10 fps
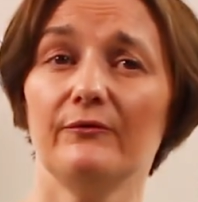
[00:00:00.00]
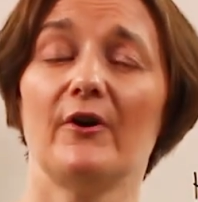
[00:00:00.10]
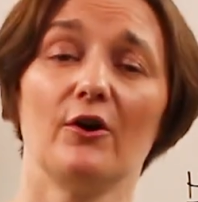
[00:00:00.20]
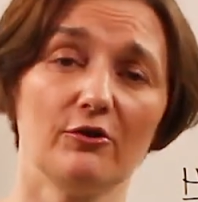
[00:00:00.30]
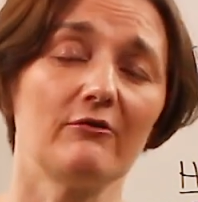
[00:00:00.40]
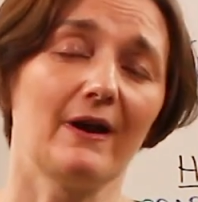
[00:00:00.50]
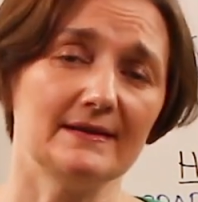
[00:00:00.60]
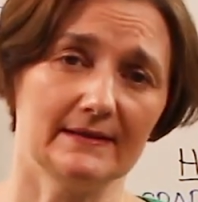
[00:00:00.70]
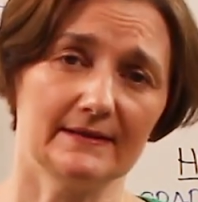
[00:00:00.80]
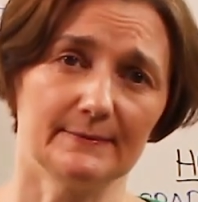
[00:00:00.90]
for
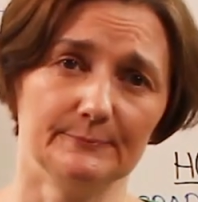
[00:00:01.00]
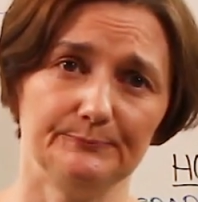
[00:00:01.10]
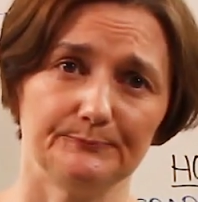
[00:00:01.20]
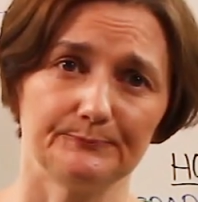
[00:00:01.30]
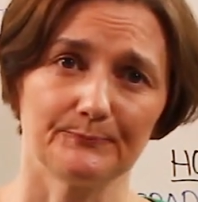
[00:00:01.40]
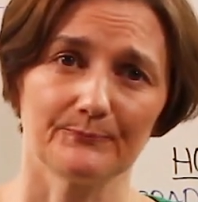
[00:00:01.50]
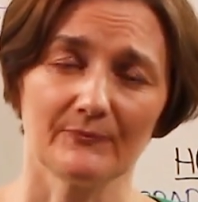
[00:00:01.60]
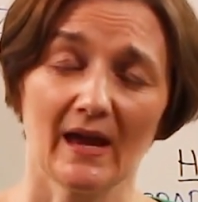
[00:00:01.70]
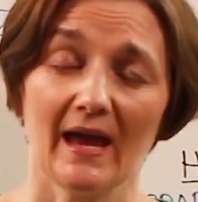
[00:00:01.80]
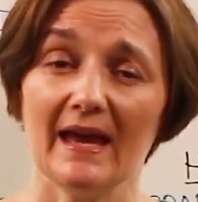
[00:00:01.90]
ungraded.
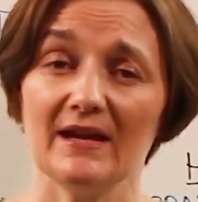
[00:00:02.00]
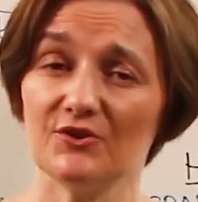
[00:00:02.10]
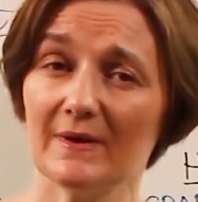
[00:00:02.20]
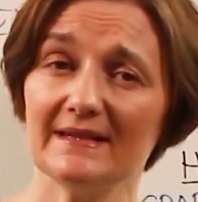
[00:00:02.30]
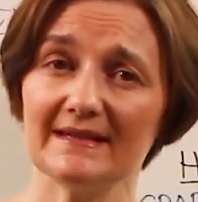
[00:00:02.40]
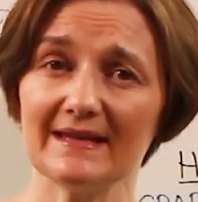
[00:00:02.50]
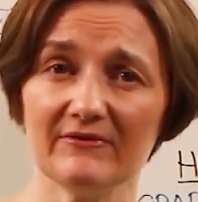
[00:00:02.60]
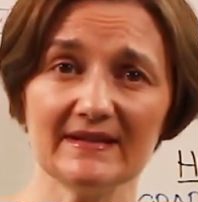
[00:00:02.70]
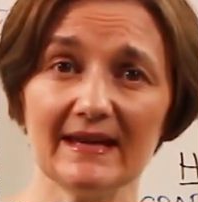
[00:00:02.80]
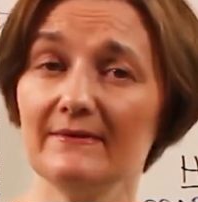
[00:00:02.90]
In
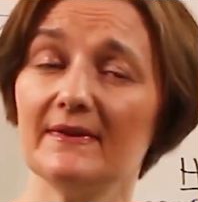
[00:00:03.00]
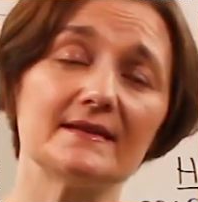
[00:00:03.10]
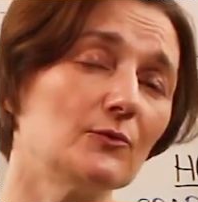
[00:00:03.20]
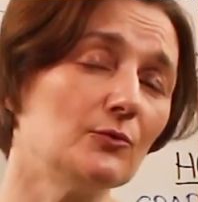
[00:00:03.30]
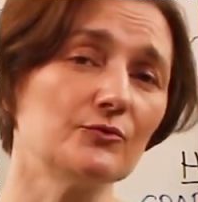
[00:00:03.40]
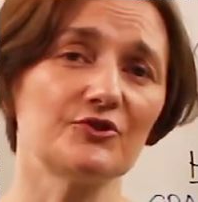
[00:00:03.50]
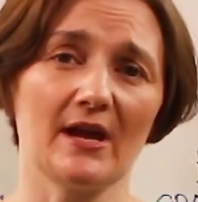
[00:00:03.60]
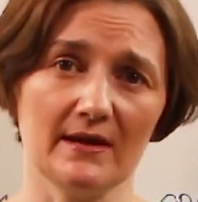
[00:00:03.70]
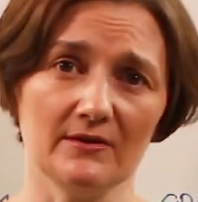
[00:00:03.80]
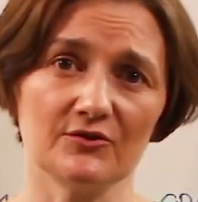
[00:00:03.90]
2017, this all
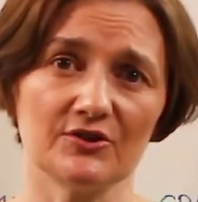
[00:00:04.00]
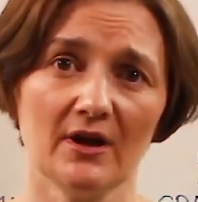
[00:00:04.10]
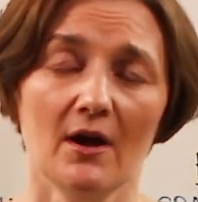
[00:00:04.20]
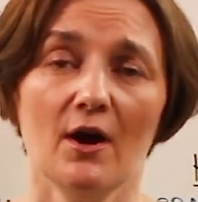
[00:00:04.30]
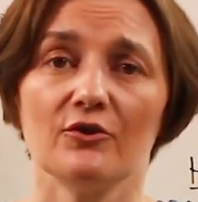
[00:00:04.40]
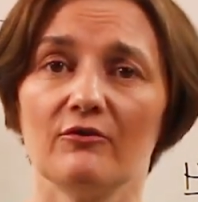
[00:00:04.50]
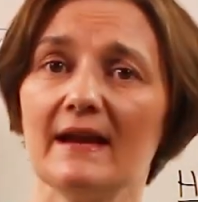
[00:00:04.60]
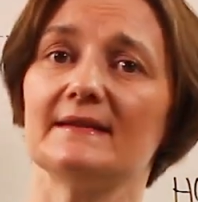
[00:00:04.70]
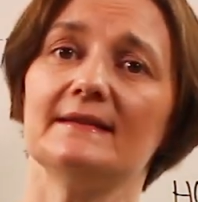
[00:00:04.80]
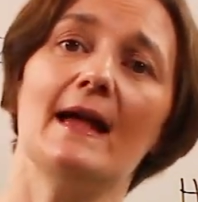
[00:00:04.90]
changed.
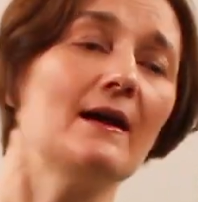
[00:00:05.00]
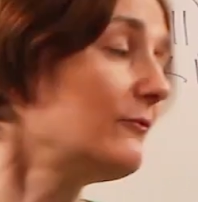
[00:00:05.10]
Grades now